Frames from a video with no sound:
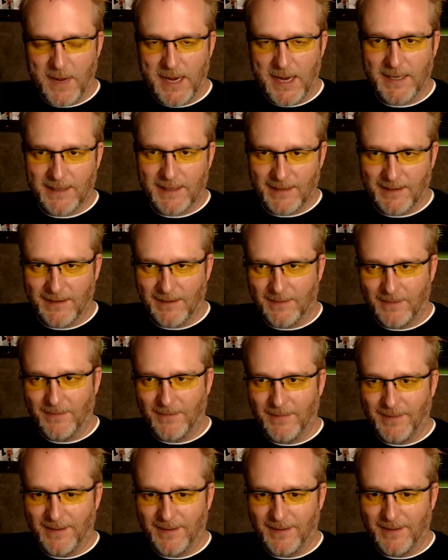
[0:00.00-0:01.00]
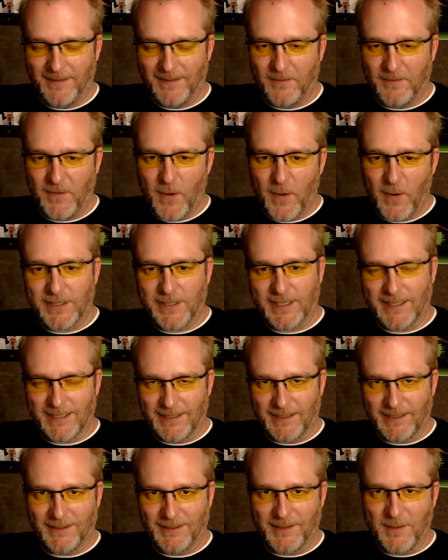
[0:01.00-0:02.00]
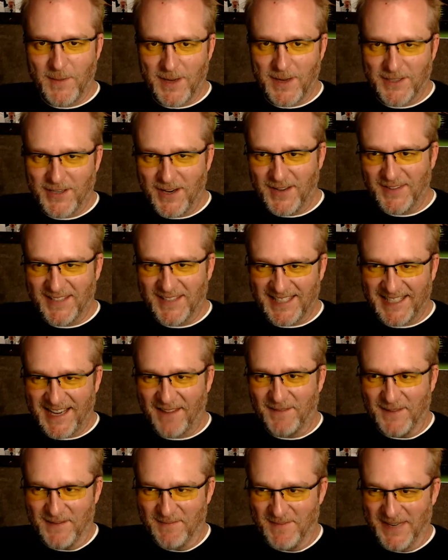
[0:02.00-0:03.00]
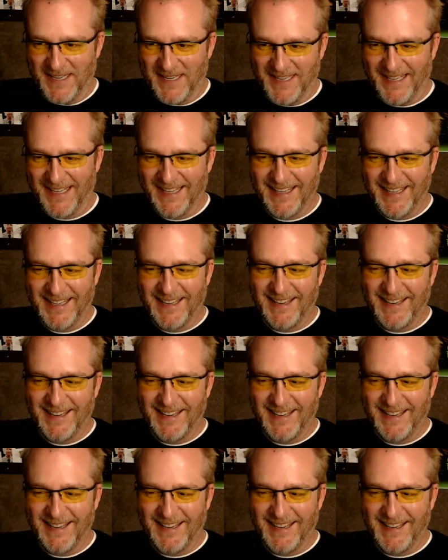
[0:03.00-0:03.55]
to, and focuses a little too much on the seven. But the